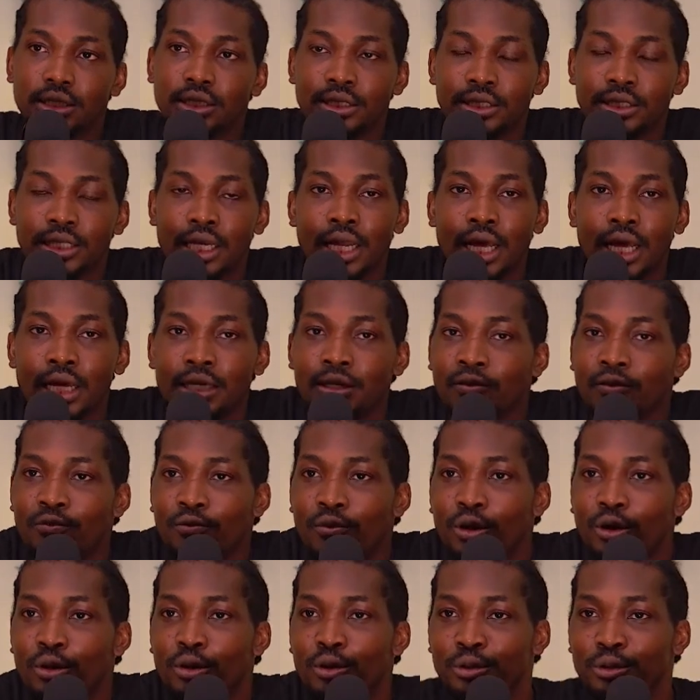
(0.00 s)
Tether, they
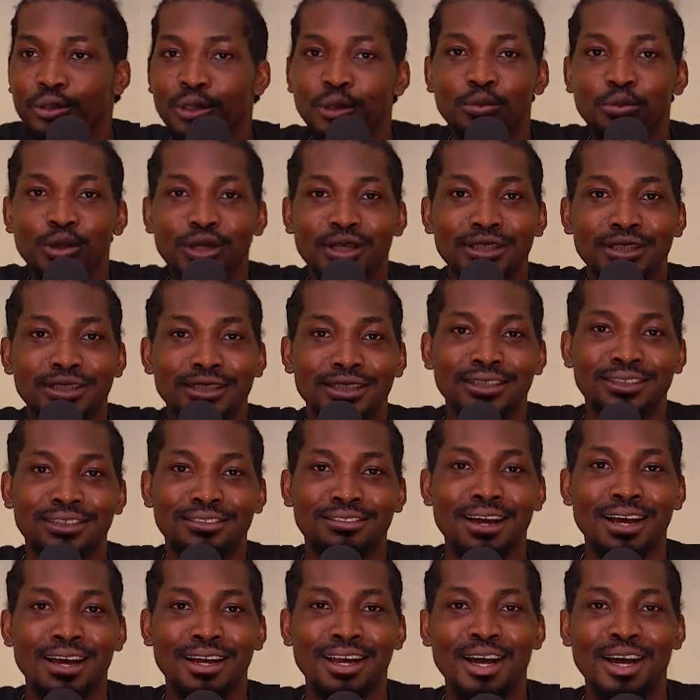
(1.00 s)
follow the BDC's Dragon.